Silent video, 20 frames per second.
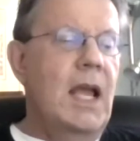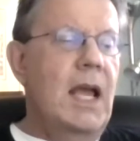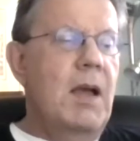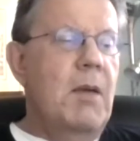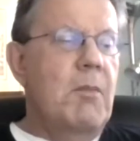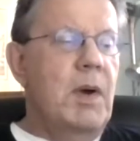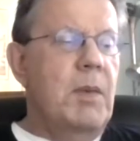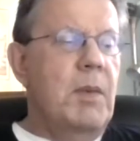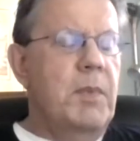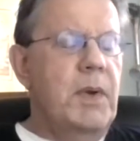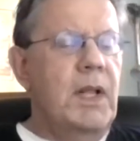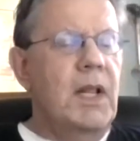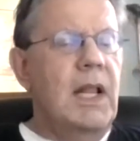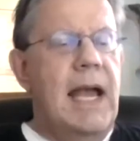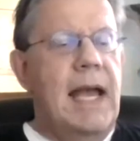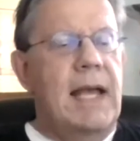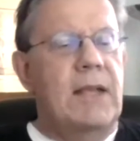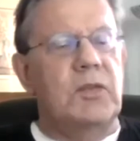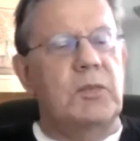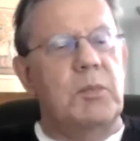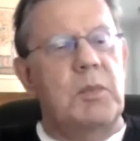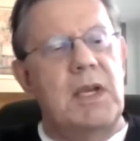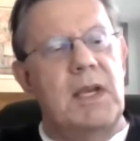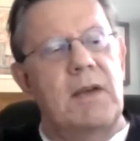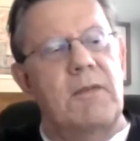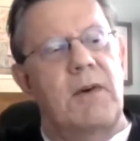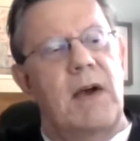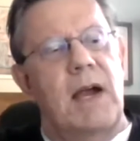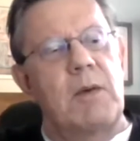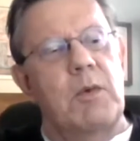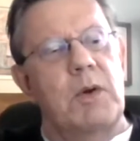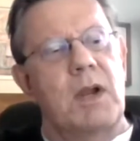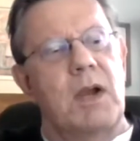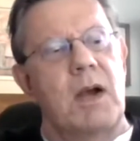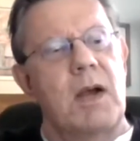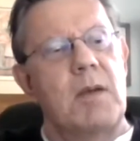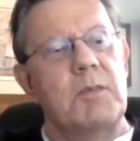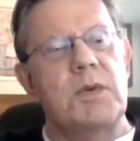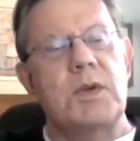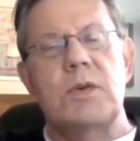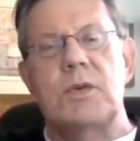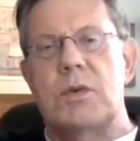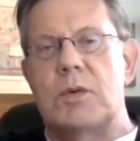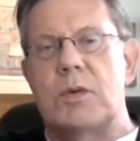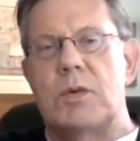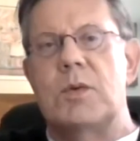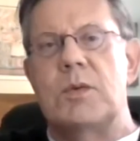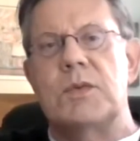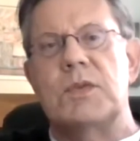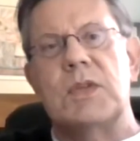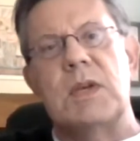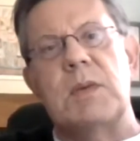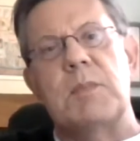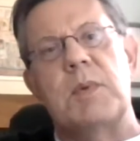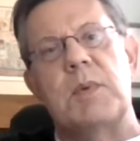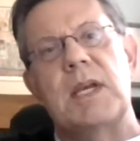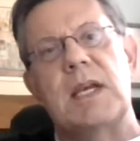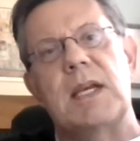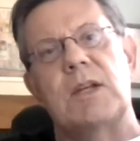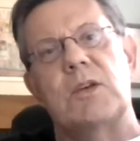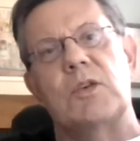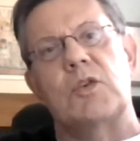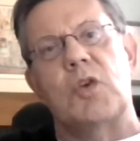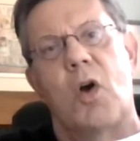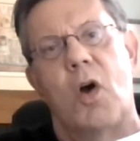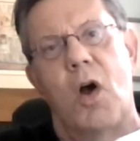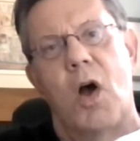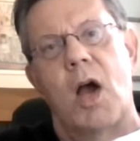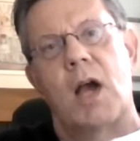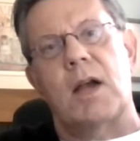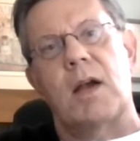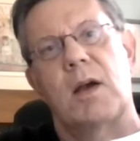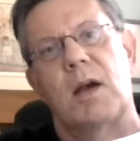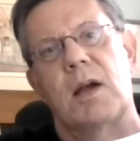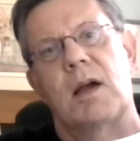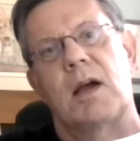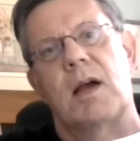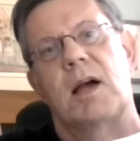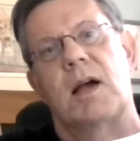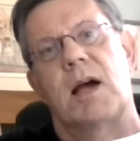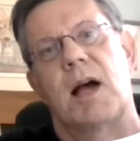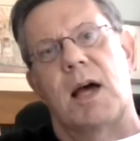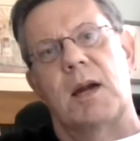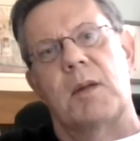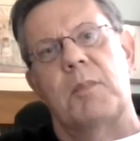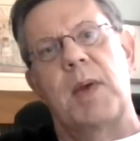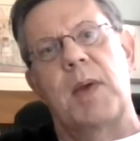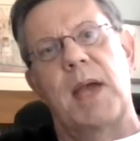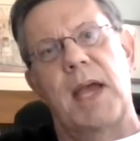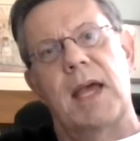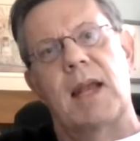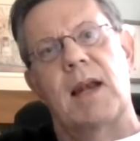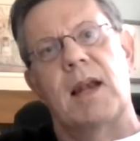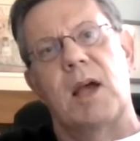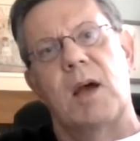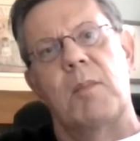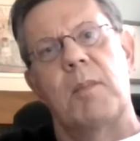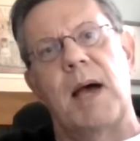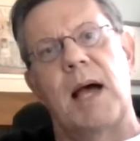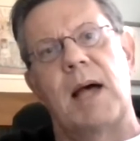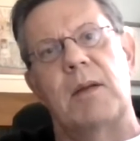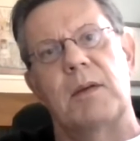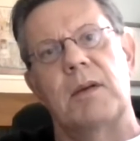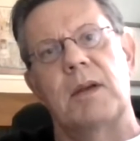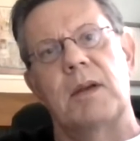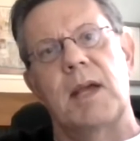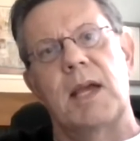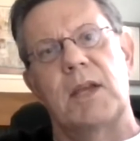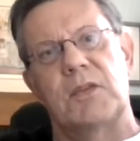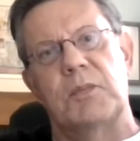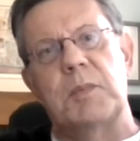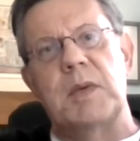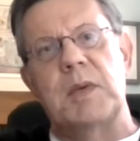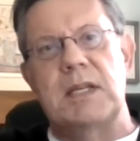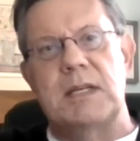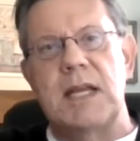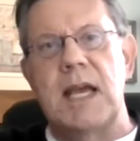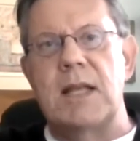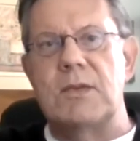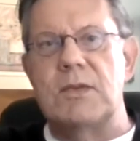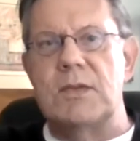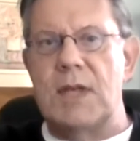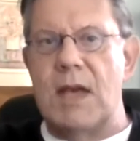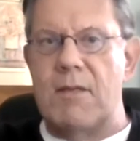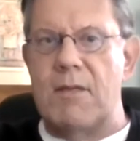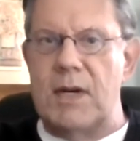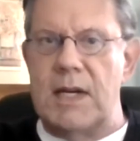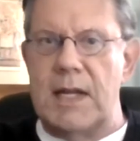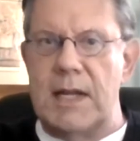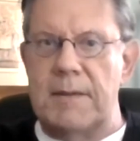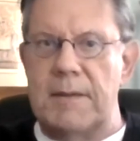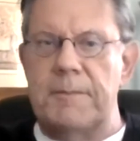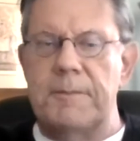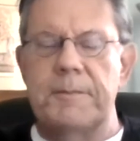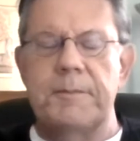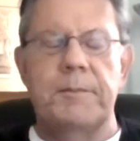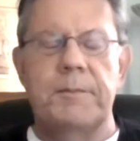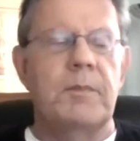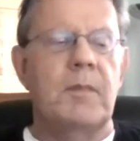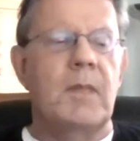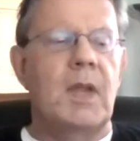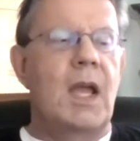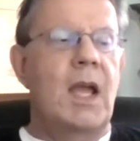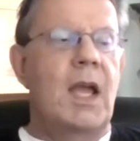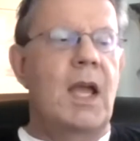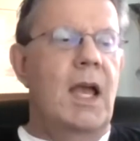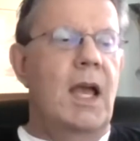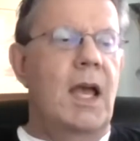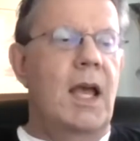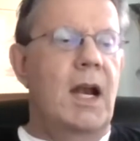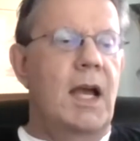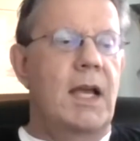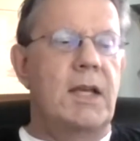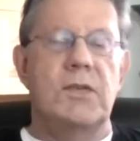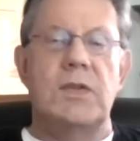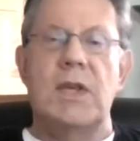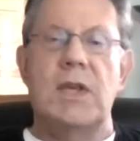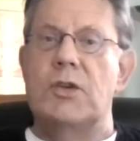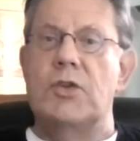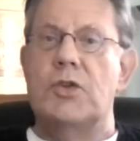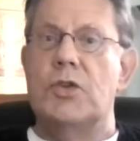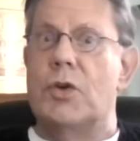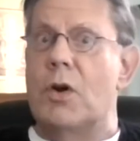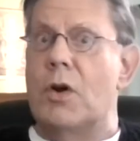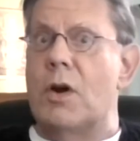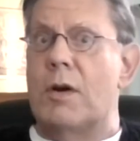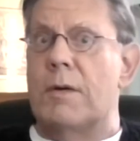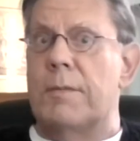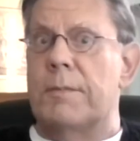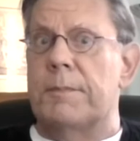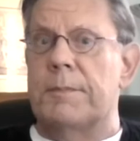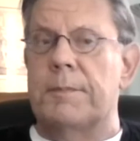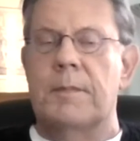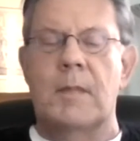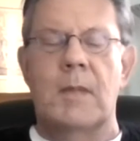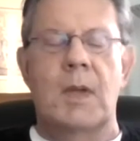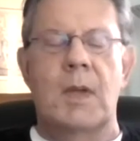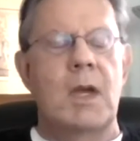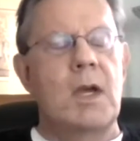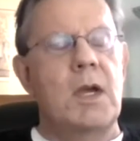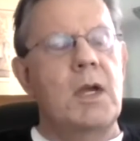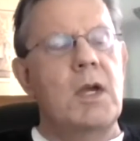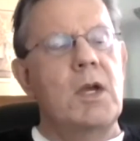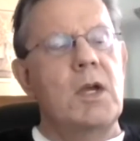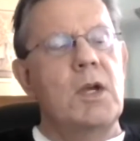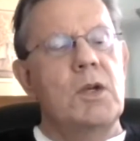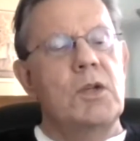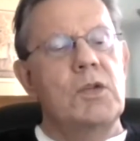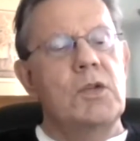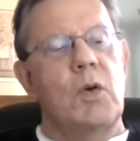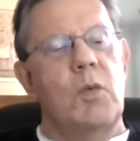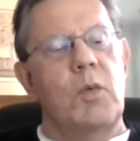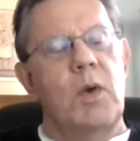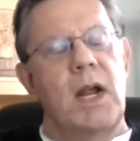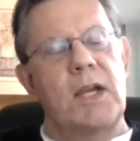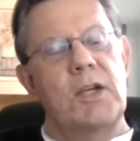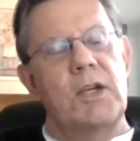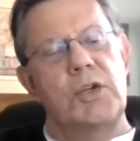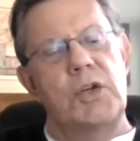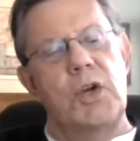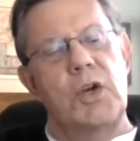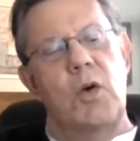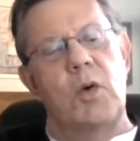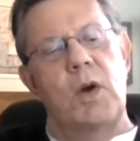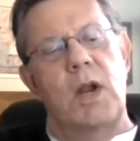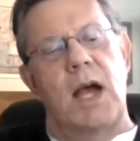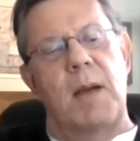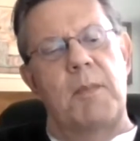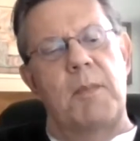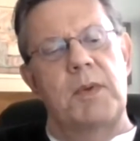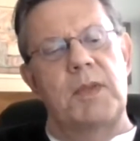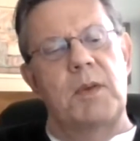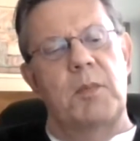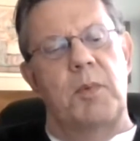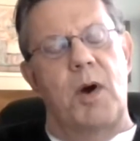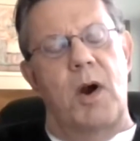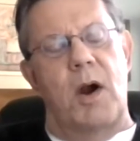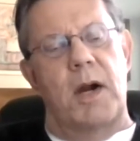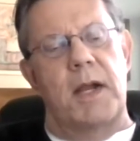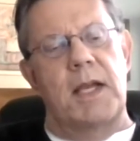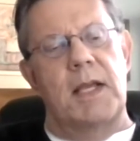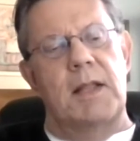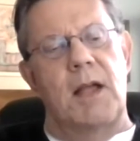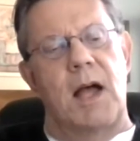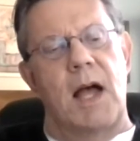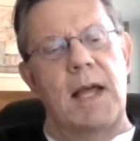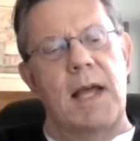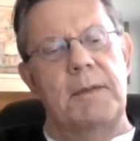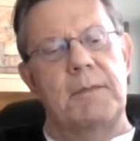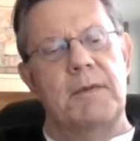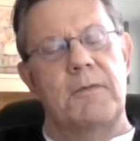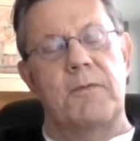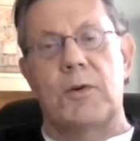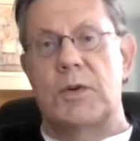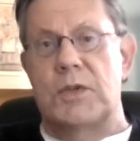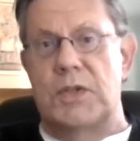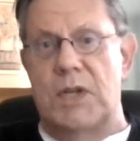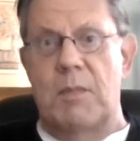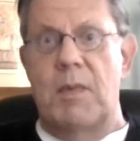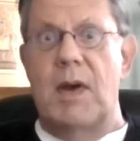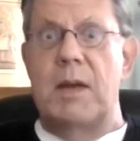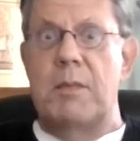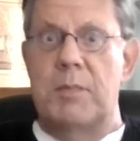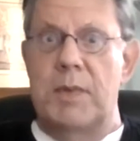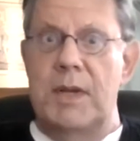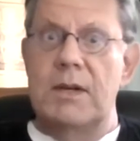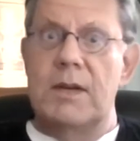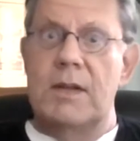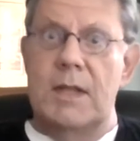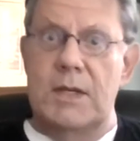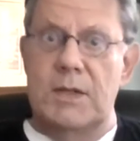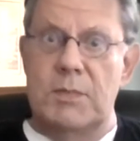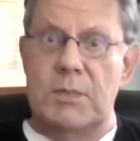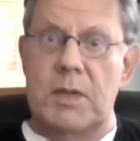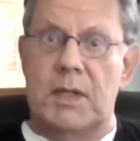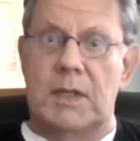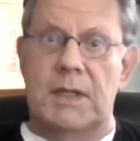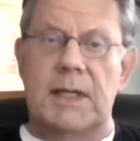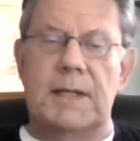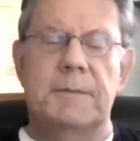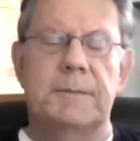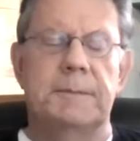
But Bill asked me if I would come to UUCP and talk on a panel about SB 1070. And I said, "Sure." So when I showed up in the parking lot, the first time I'd been to this building,